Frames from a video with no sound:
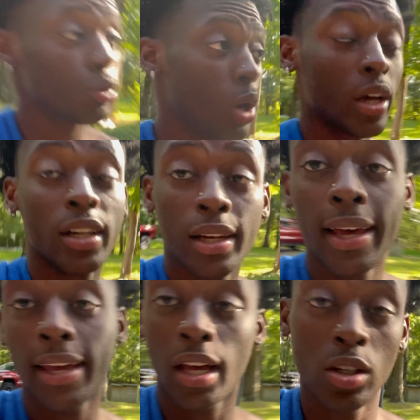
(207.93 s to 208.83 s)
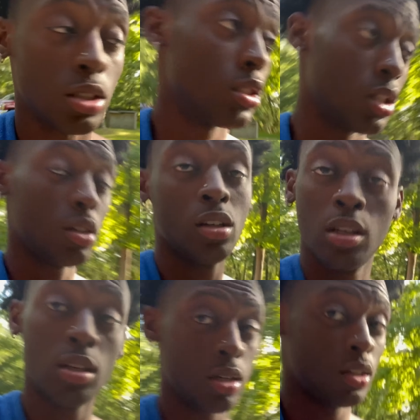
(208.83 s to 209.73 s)
to walk in the lake house and see
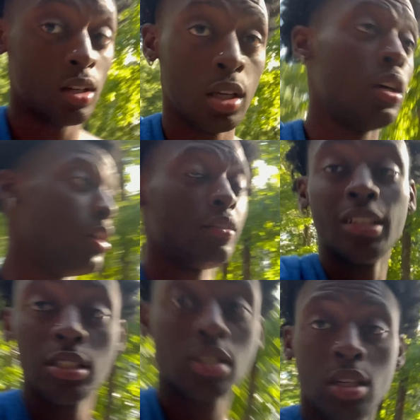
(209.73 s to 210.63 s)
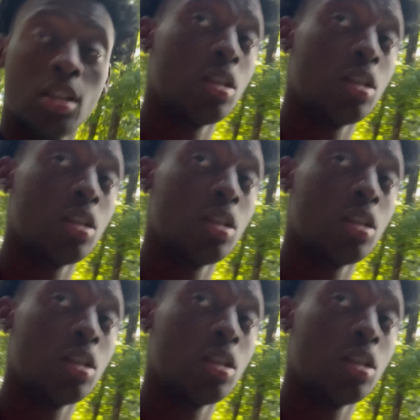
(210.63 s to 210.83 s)
if this